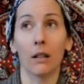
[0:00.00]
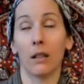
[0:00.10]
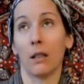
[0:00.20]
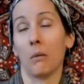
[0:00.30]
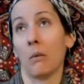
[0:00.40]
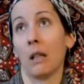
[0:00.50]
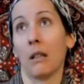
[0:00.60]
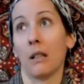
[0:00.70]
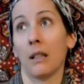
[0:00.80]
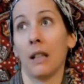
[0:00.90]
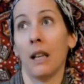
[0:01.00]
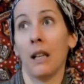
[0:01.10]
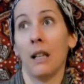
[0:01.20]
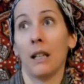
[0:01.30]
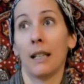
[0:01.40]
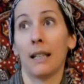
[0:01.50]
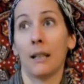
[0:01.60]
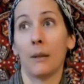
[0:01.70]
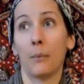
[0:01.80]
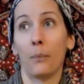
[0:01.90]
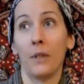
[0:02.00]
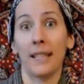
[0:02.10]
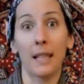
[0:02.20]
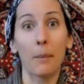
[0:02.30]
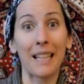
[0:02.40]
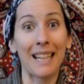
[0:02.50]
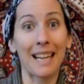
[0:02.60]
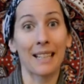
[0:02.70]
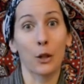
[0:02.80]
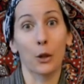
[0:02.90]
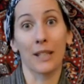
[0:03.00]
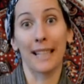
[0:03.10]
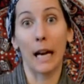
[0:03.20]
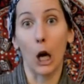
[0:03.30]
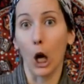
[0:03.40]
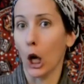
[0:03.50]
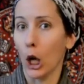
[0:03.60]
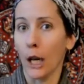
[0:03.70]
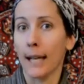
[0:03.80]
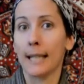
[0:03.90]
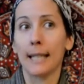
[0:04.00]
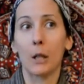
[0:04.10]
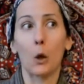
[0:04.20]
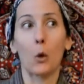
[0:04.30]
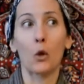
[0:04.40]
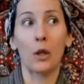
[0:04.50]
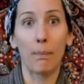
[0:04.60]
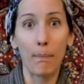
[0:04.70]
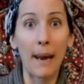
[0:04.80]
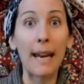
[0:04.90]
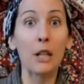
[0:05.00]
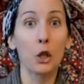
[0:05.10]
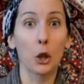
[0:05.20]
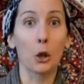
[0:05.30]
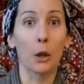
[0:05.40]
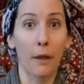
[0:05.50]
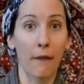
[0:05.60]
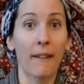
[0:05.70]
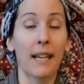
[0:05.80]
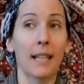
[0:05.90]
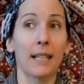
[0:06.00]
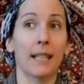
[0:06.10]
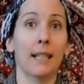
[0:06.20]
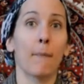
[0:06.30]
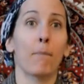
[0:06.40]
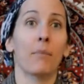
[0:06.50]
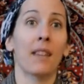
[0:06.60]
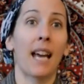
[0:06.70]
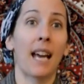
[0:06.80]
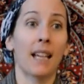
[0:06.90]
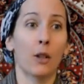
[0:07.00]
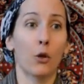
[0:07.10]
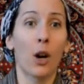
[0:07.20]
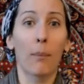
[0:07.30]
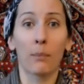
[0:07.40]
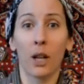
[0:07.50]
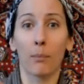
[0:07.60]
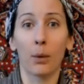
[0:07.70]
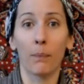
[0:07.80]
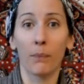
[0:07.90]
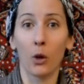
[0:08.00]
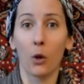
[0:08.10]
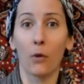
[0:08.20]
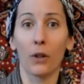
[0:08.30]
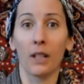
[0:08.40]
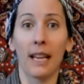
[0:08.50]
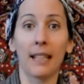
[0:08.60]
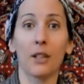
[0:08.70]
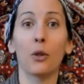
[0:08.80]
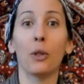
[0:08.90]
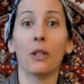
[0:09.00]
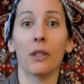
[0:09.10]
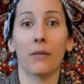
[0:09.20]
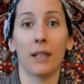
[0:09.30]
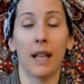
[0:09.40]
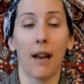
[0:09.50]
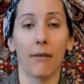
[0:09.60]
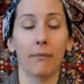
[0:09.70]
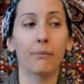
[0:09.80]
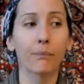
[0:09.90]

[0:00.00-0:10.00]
This was a stomach cancer scare. So major things that cropped up over the last 2 years of his life.